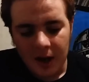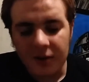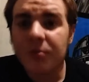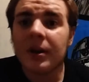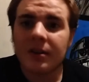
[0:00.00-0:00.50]

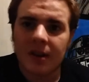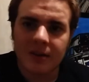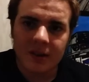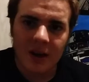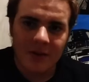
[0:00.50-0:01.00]
unsweet tea
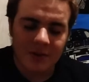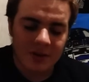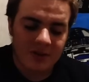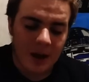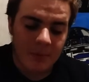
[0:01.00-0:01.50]
is the
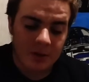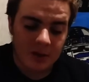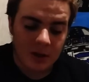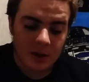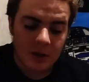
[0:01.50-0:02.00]
healthiest type of
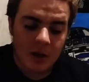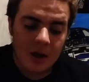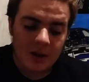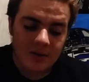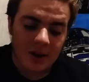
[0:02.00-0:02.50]
tea.
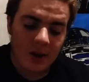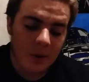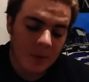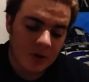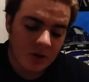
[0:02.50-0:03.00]
Since
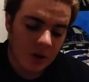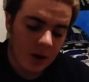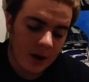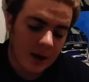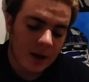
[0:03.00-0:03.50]
you put
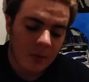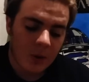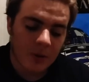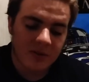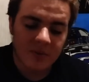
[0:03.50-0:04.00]
sugar in it, it
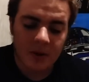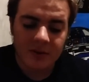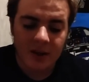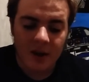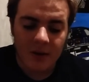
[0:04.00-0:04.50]
ruins
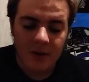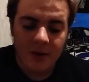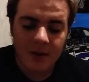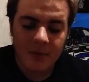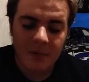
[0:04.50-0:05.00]
most of health.
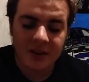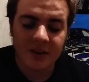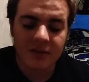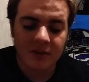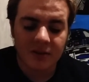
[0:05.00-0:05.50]
But
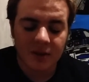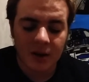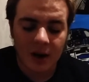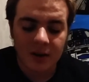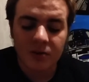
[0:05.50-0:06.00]
this is
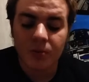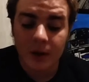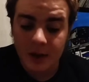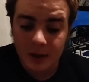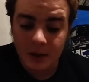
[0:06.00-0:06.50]

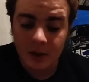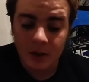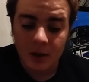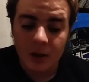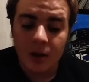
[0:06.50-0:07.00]
unsweetened
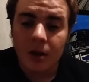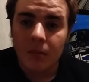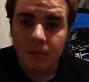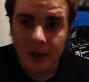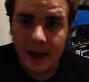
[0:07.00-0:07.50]

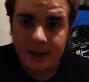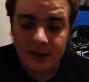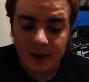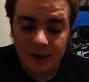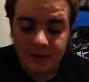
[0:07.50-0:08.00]
black
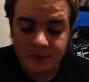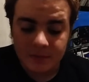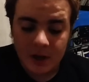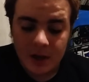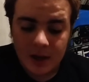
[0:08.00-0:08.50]
tea.
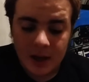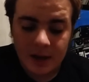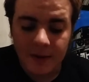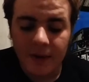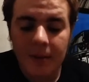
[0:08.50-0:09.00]

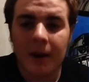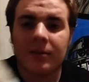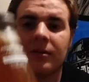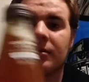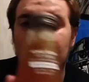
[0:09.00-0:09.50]
And the thing
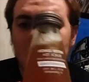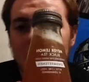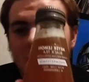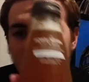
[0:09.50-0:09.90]
about this is,